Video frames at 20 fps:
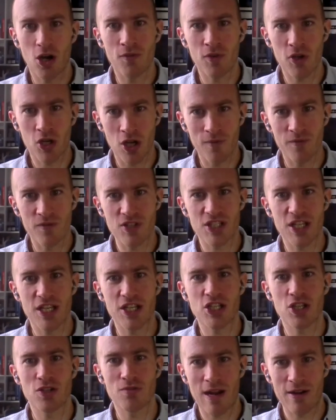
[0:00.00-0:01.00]
of a
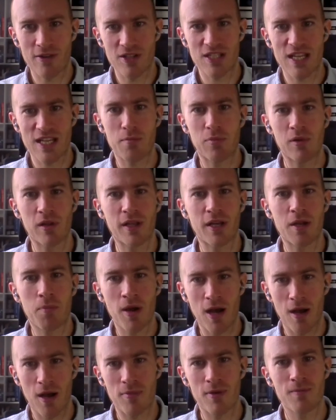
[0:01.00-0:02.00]
conversation around a table in a
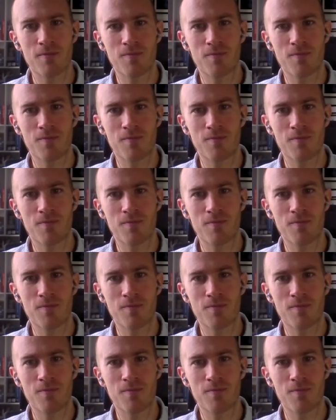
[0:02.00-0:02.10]
pub.